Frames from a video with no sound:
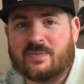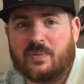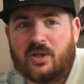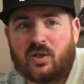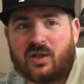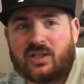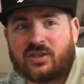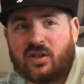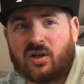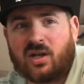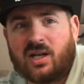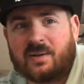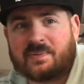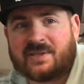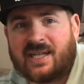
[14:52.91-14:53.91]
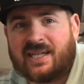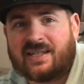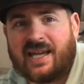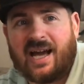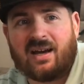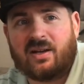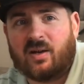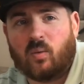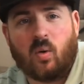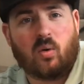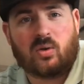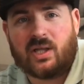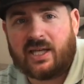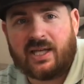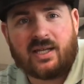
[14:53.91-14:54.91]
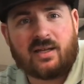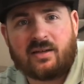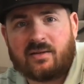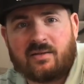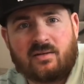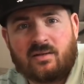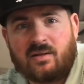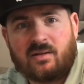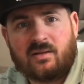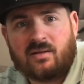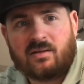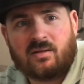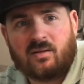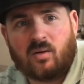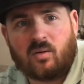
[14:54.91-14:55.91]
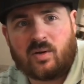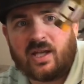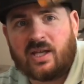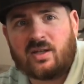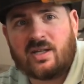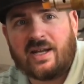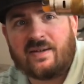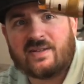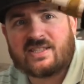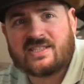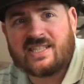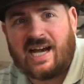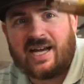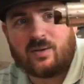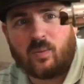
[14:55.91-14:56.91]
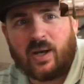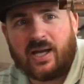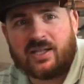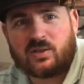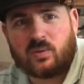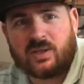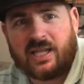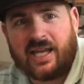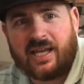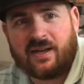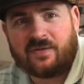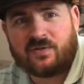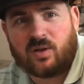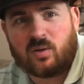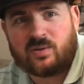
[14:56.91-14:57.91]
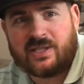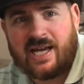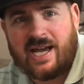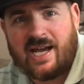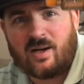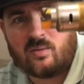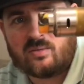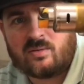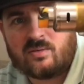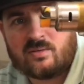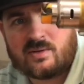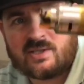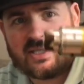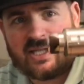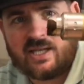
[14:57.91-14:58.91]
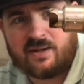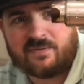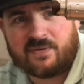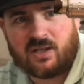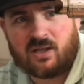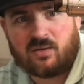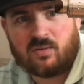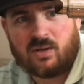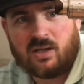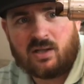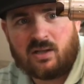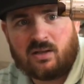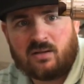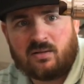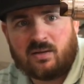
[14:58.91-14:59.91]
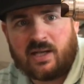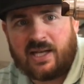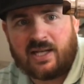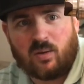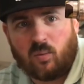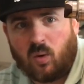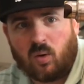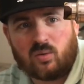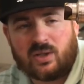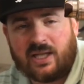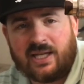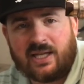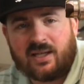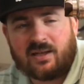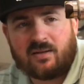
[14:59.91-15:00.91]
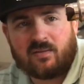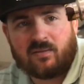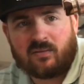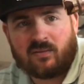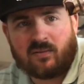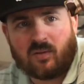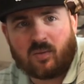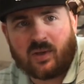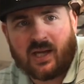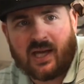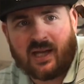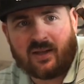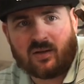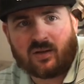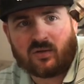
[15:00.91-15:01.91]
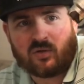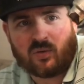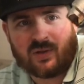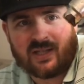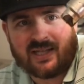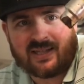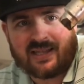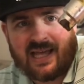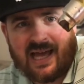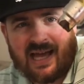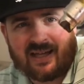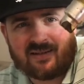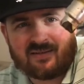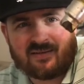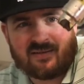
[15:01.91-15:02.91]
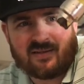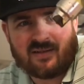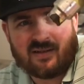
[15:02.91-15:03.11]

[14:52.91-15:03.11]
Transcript: But you can turn it upside down. It won't leak. Okay, you can have it sideways with the airflow down. See the airflow? And it won't leak. Okay, you can do it like that.